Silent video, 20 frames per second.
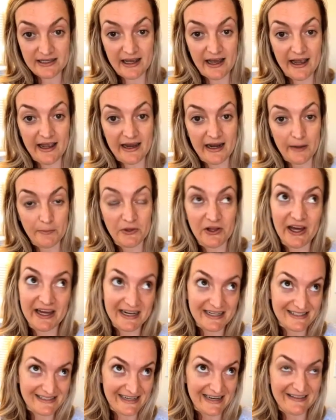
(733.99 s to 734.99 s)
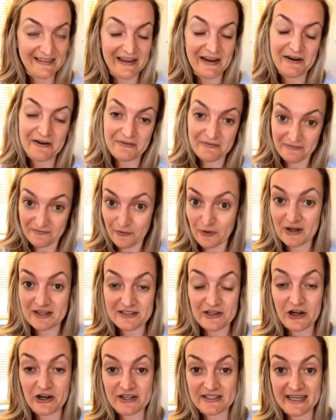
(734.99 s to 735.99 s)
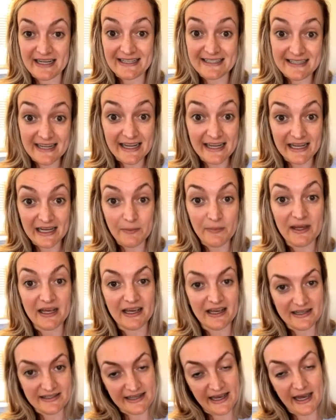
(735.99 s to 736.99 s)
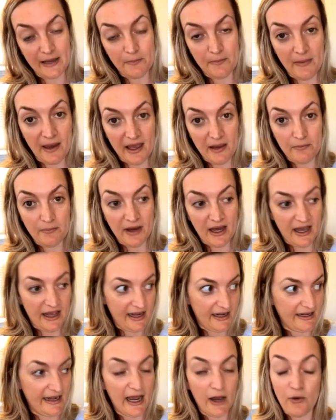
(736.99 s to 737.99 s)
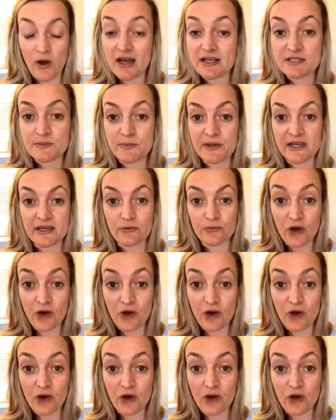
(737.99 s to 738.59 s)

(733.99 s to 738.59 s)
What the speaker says: and I'm glad I stayed there for as long as I did because I met my now husband,